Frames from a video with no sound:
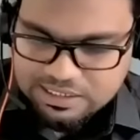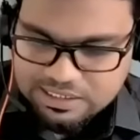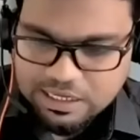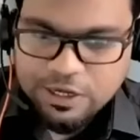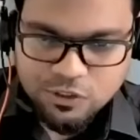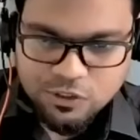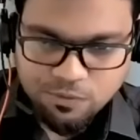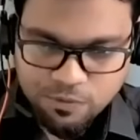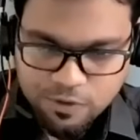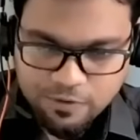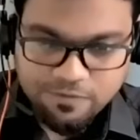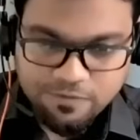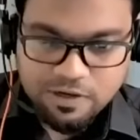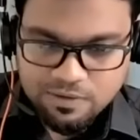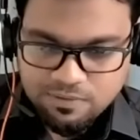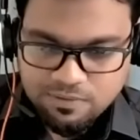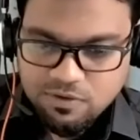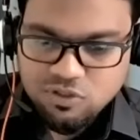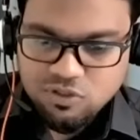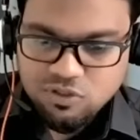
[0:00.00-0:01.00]
So one of the
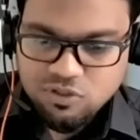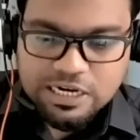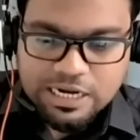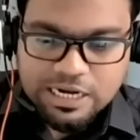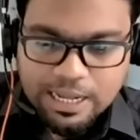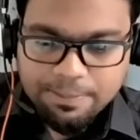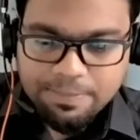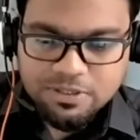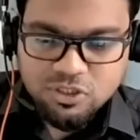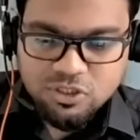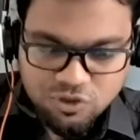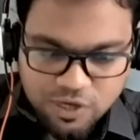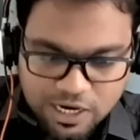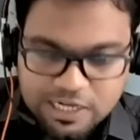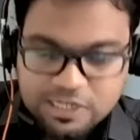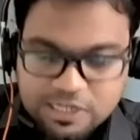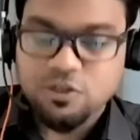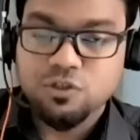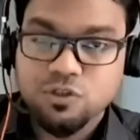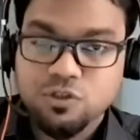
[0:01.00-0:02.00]
revisions that happens
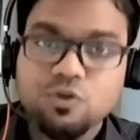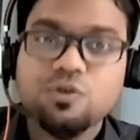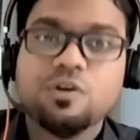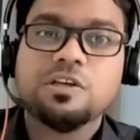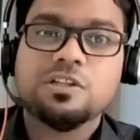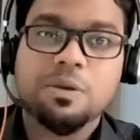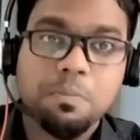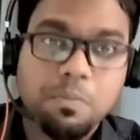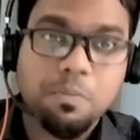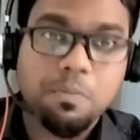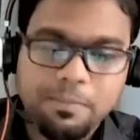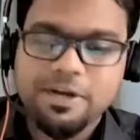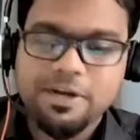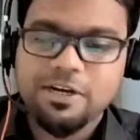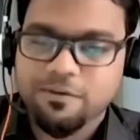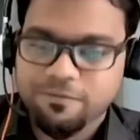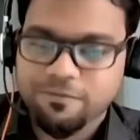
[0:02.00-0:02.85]
right during the moment of